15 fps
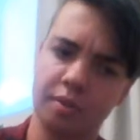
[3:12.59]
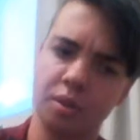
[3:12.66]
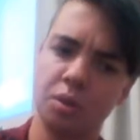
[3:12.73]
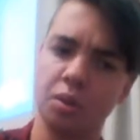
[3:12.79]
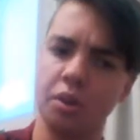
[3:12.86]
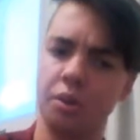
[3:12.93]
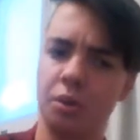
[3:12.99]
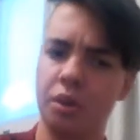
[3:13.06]

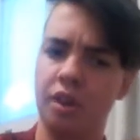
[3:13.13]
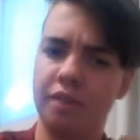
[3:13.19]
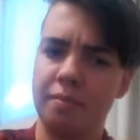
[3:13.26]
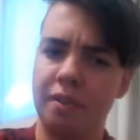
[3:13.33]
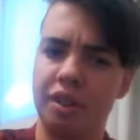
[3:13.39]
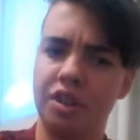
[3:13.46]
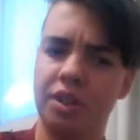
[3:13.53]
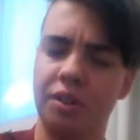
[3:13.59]
all over
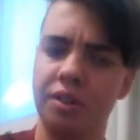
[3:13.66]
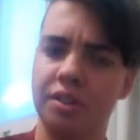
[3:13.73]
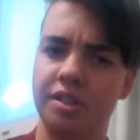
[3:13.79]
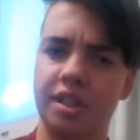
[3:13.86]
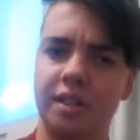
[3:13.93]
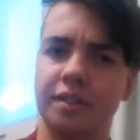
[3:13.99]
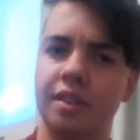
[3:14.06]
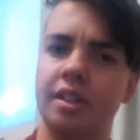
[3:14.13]
my shoulders
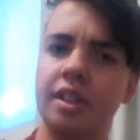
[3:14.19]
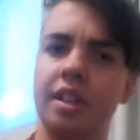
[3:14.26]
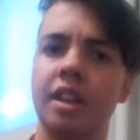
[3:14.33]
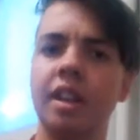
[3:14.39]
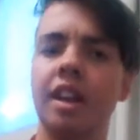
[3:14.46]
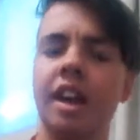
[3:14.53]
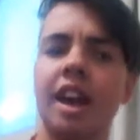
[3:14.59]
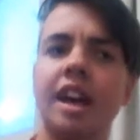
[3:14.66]
and everything.
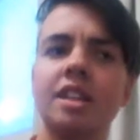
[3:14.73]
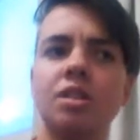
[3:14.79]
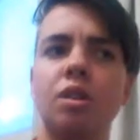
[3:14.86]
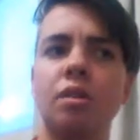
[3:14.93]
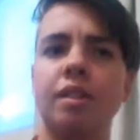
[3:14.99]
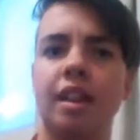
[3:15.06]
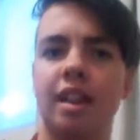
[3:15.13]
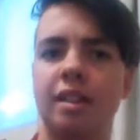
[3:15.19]
It's
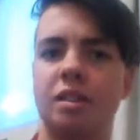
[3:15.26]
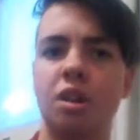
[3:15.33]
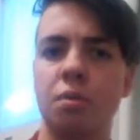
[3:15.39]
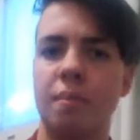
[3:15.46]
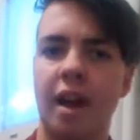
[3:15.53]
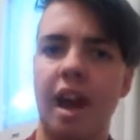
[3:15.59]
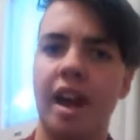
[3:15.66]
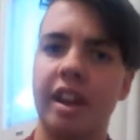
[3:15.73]
not
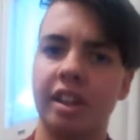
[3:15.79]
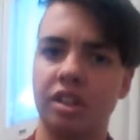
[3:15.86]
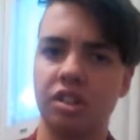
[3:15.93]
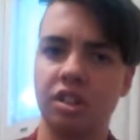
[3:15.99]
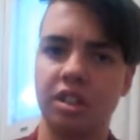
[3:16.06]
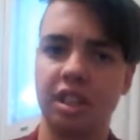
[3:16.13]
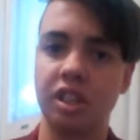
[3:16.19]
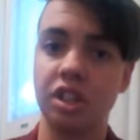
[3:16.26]
bad, it's
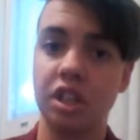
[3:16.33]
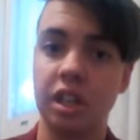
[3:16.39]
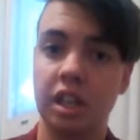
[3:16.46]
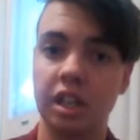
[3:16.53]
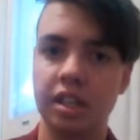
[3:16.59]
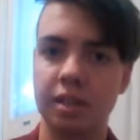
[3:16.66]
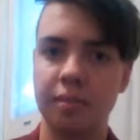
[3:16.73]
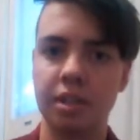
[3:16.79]
just itchy
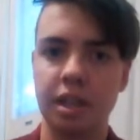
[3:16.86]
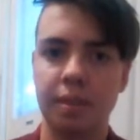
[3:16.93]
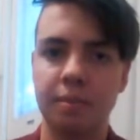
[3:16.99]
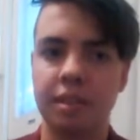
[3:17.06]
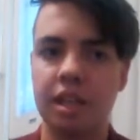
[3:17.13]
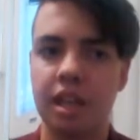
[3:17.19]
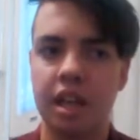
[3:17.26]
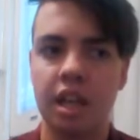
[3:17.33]

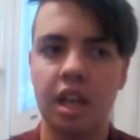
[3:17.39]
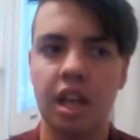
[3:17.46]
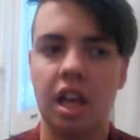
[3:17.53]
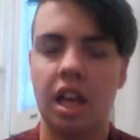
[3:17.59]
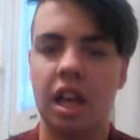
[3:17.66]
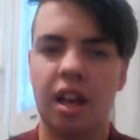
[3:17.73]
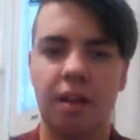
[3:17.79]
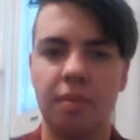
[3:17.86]
sometimes.
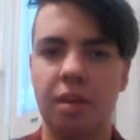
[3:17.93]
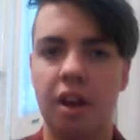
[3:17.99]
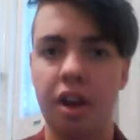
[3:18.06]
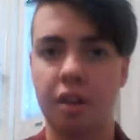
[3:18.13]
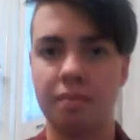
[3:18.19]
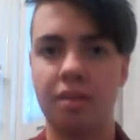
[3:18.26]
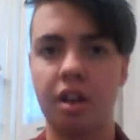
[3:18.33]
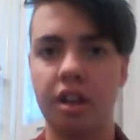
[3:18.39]
I
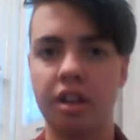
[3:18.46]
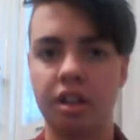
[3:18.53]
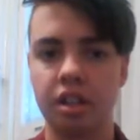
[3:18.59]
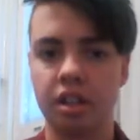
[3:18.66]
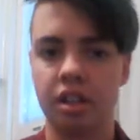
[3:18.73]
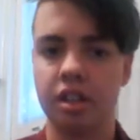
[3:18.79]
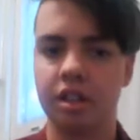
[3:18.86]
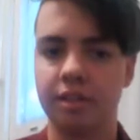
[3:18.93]
don't mind
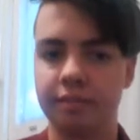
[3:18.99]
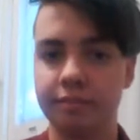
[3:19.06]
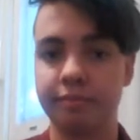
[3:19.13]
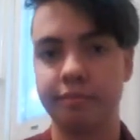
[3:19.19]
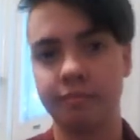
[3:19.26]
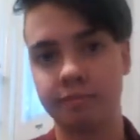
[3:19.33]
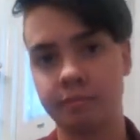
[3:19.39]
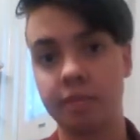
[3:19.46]
it.
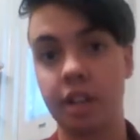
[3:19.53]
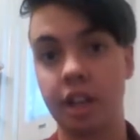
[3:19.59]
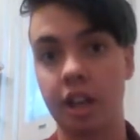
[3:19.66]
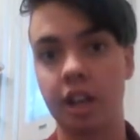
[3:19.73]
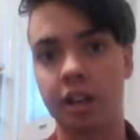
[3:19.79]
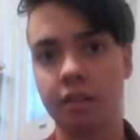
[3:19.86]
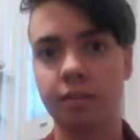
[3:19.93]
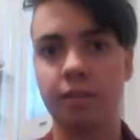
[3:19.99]

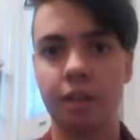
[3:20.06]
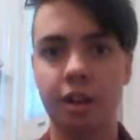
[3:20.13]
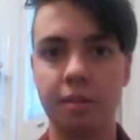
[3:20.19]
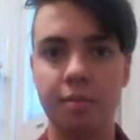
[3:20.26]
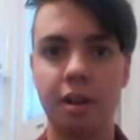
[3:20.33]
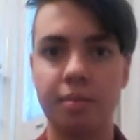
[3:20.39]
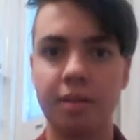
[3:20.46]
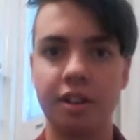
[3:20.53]
Again, I don't
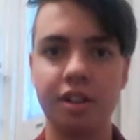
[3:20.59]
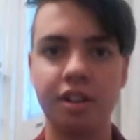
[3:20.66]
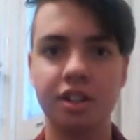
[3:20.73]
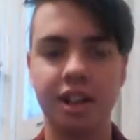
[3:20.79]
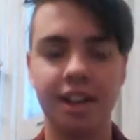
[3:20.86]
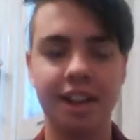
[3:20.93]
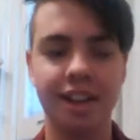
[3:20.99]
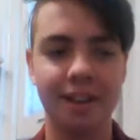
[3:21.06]
mind much.
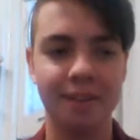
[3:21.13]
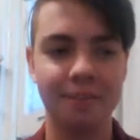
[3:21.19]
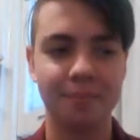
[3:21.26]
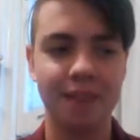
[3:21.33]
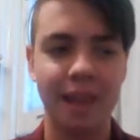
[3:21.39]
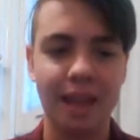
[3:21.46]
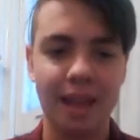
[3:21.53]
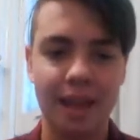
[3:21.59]

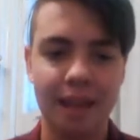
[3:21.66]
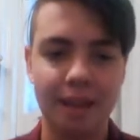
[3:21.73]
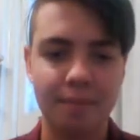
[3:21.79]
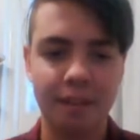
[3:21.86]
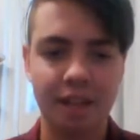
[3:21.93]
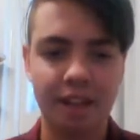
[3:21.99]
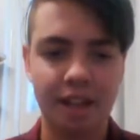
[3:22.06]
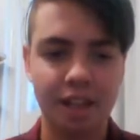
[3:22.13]
But
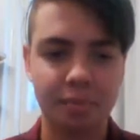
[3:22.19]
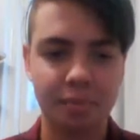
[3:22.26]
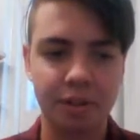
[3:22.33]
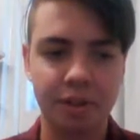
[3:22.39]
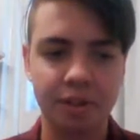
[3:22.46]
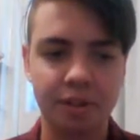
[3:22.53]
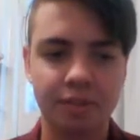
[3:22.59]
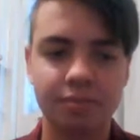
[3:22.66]
yeah, that's pretty
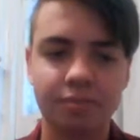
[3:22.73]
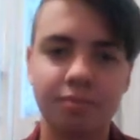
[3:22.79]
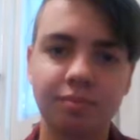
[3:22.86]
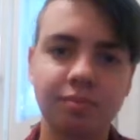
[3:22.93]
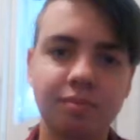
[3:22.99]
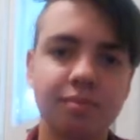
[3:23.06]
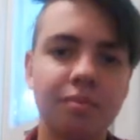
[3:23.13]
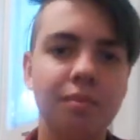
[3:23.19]
good.
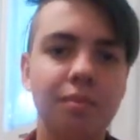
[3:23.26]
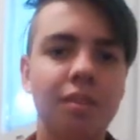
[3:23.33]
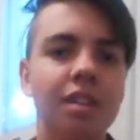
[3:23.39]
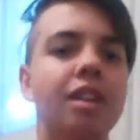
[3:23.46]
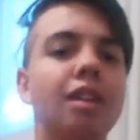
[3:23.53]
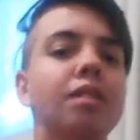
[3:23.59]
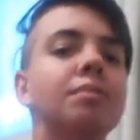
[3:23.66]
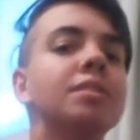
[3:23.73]

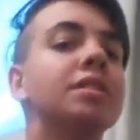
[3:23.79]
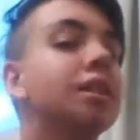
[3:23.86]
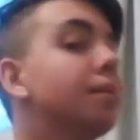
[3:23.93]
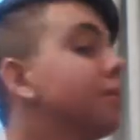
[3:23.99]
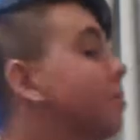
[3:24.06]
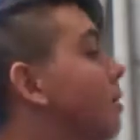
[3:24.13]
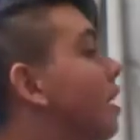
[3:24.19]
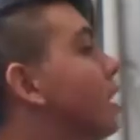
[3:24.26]
In terms
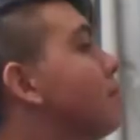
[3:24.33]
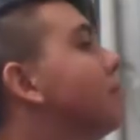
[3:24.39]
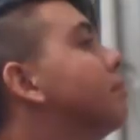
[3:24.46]
of my Adam